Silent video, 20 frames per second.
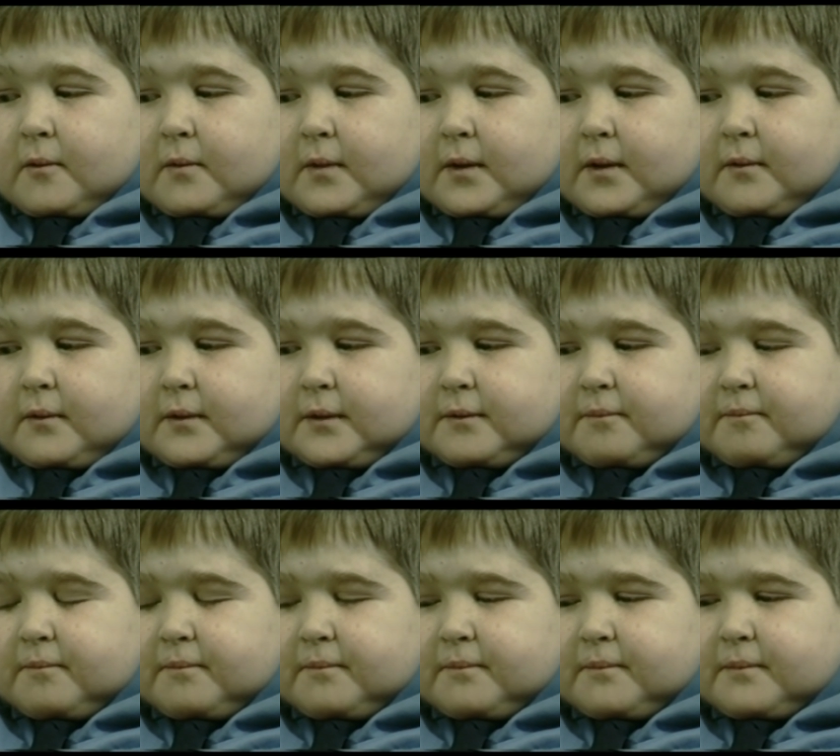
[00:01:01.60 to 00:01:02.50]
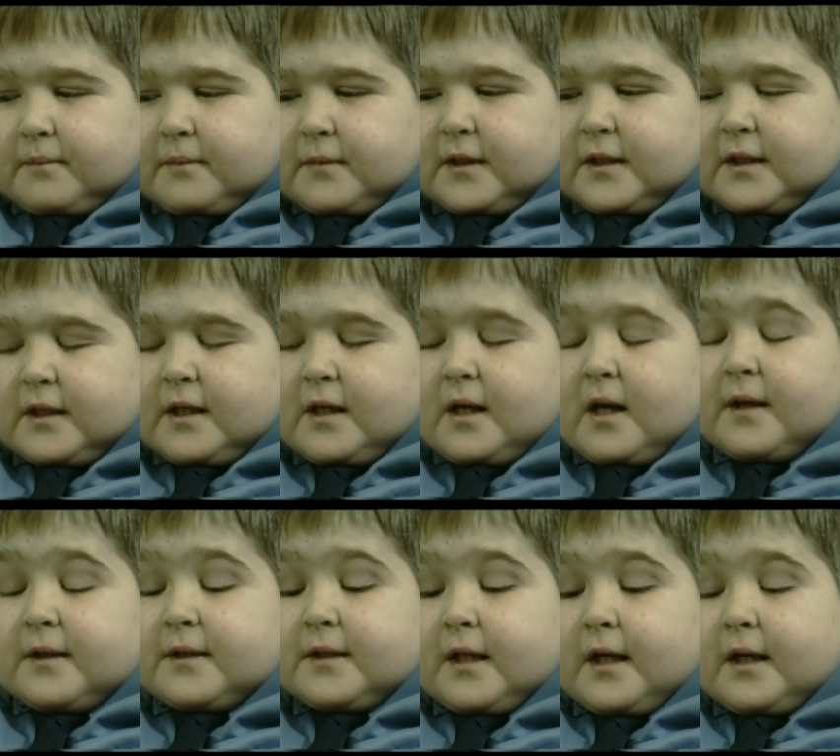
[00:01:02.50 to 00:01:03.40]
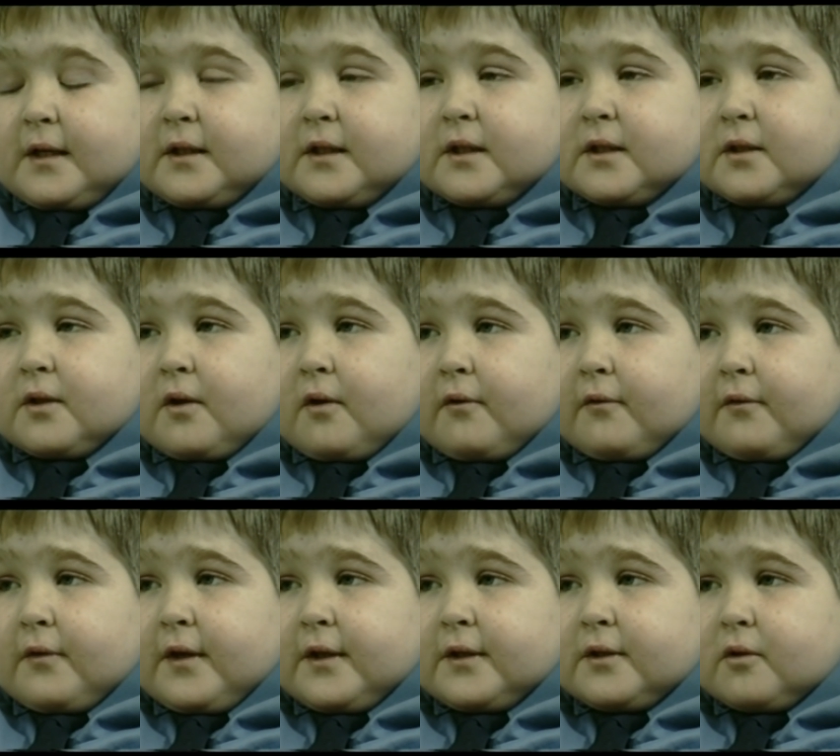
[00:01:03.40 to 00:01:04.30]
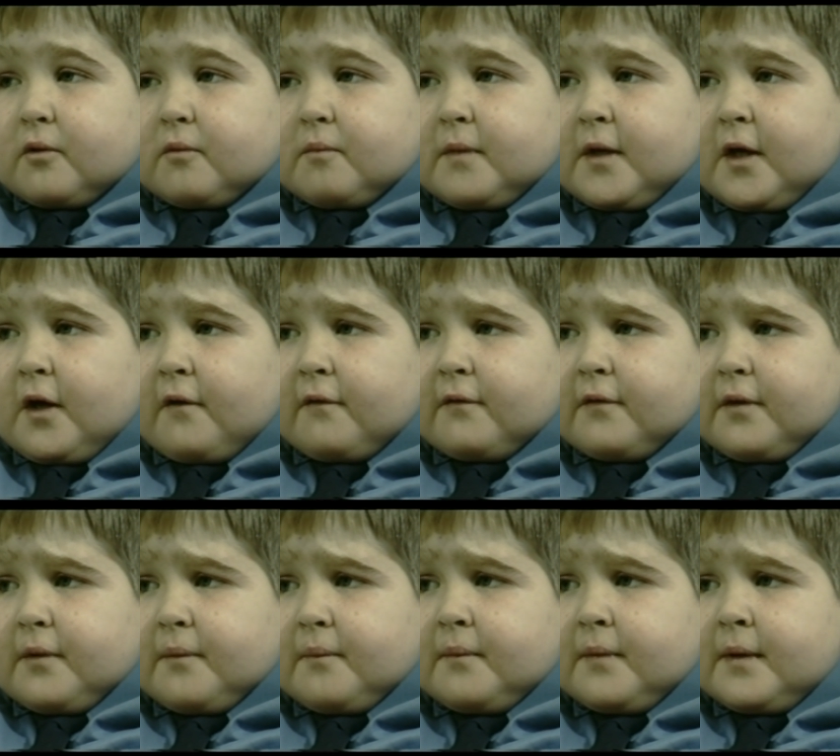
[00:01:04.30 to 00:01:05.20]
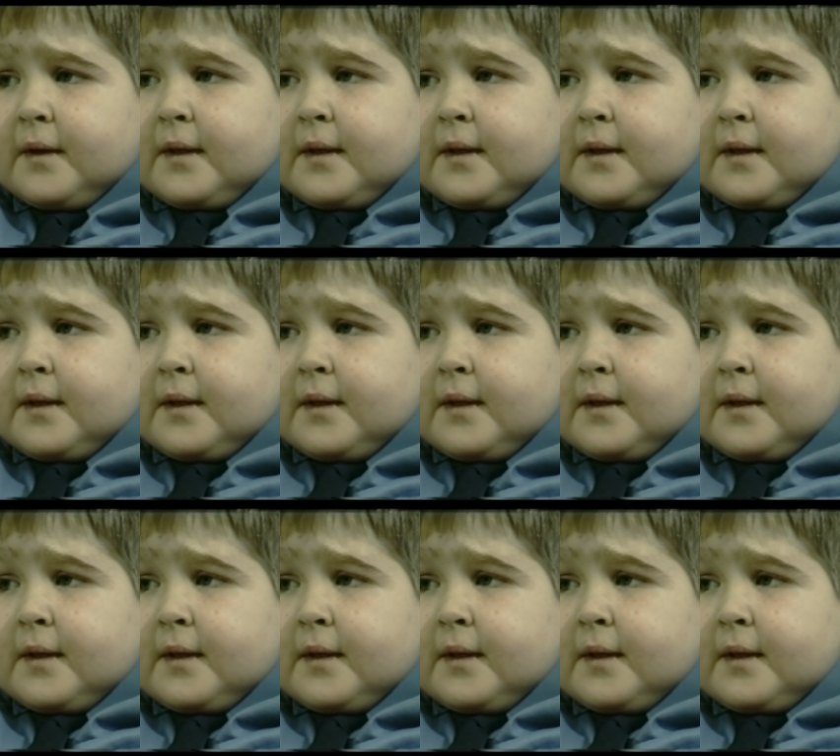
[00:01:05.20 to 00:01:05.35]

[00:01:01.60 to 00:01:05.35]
I was 10 years old, they took me off them